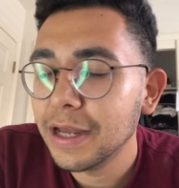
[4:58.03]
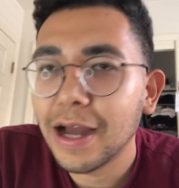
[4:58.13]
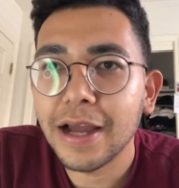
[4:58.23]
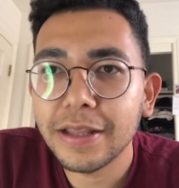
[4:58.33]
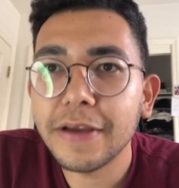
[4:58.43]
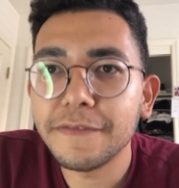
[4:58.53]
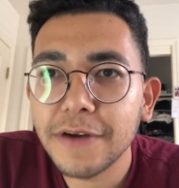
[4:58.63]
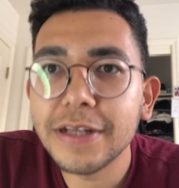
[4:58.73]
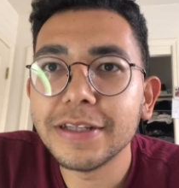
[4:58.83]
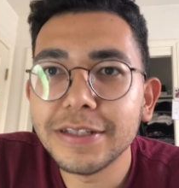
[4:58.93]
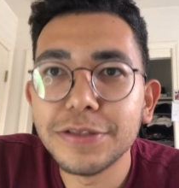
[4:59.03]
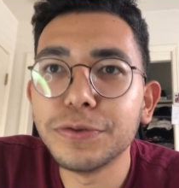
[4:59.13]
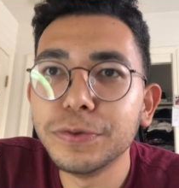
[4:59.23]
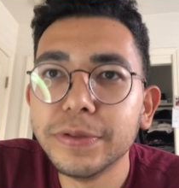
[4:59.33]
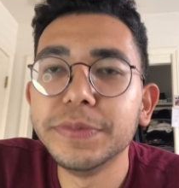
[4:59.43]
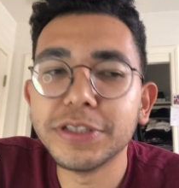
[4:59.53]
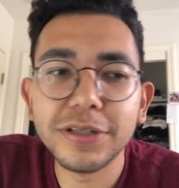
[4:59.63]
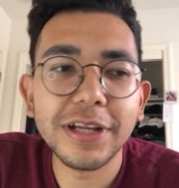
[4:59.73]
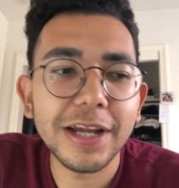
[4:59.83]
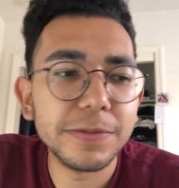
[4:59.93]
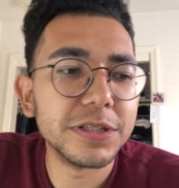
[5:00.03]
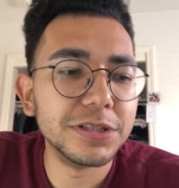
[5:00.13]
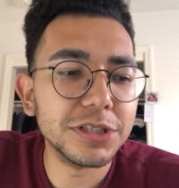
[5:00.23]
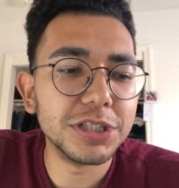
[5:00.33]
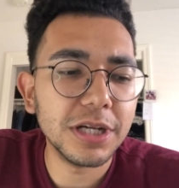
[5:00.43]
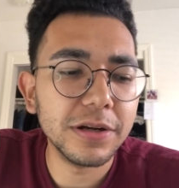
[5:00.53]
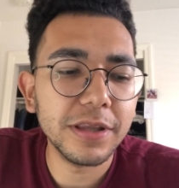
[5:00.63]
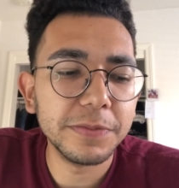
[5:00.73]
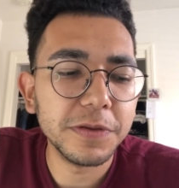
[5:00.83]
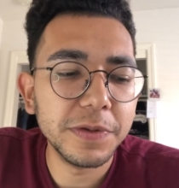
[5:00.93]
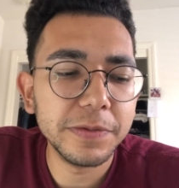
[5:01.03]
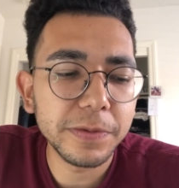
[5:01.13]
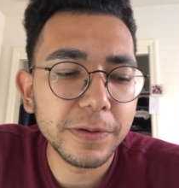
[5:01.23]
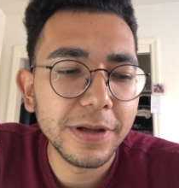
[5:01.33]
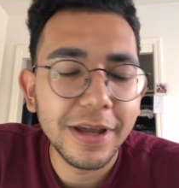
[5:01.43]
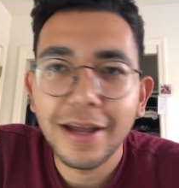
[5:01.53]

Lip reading: I like finding these cool obscure cameras and just sharing them with people.